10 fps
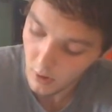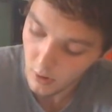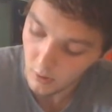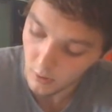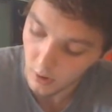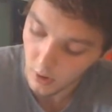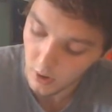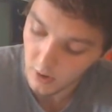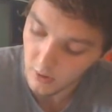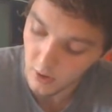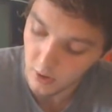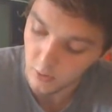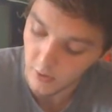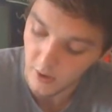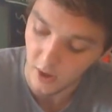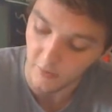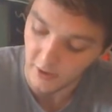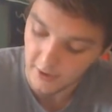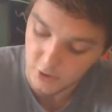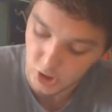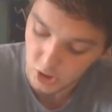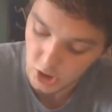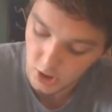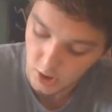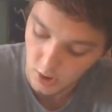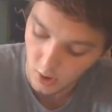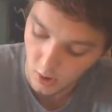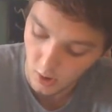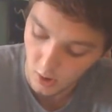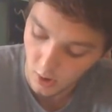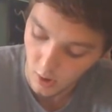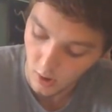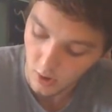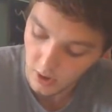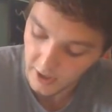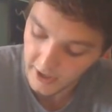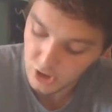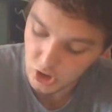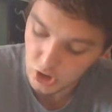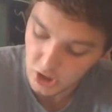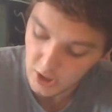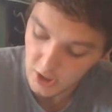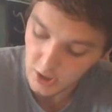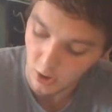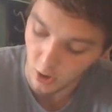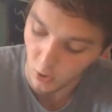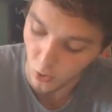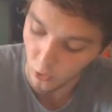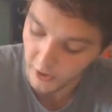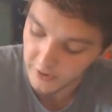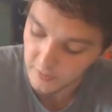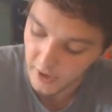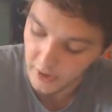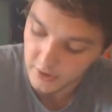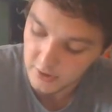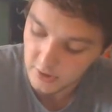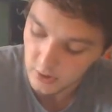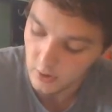Okay, and then you have IgG, and IgG are old antibodies.